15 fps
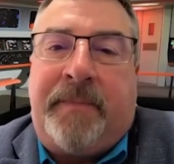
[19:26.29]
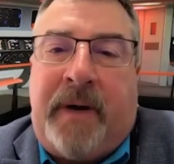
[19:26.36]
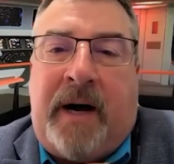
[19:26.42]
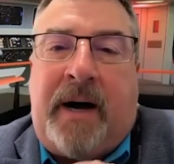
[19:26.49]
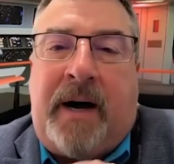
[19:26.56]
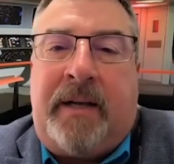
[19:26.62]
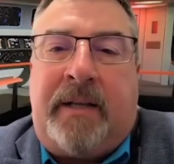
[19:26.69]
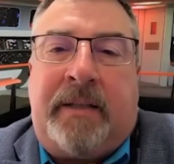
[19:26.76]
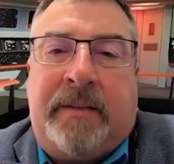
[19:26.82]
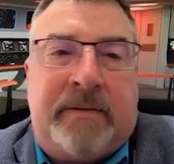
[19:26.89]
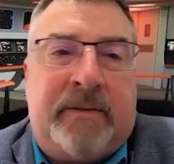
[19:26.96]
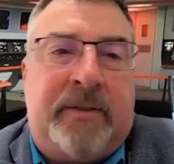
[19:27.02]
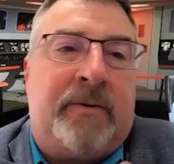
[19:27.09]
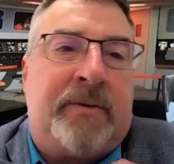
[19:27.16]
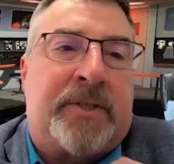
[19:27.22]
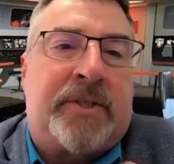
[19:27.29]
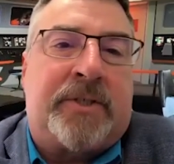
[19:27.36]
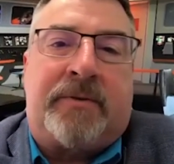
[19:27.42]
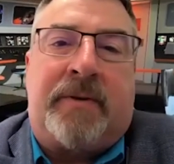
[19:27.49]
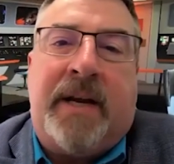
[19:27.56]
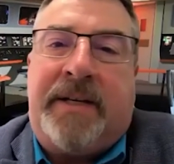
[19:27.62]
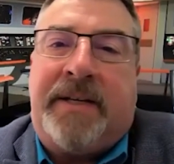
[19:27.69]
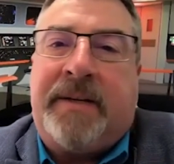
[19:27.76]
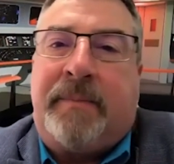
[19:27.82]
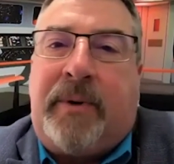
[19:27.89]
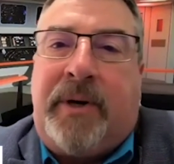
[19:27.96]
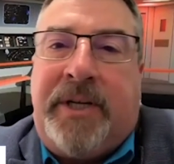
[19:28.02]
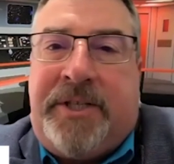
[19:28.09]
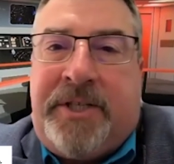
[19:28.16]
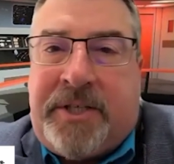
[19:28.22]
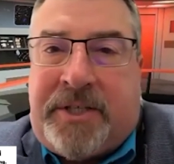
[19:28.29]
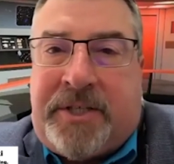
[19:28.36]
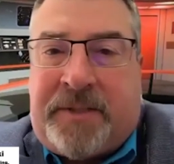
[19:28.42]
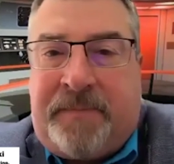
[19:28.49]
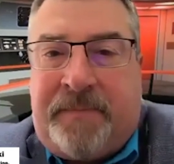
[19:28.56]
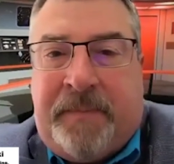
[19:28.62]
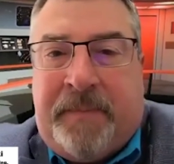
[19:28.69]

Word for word: I'll go straight to bridges,